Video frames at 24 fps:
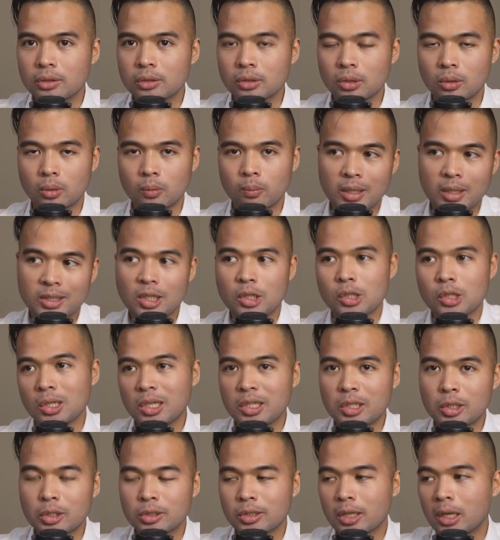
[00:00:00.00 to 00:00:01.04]
So essentially
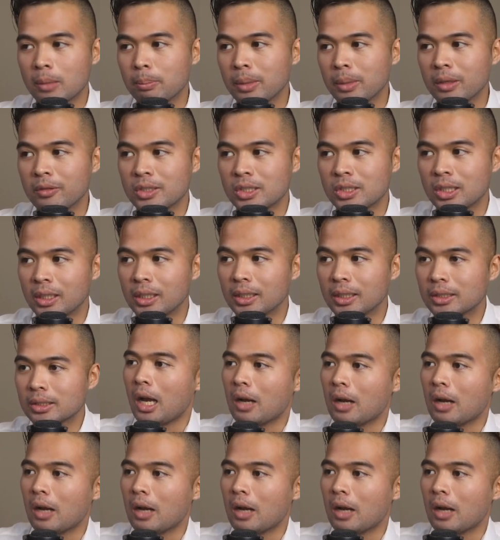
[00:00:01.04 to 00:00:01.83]
just unpivoting it.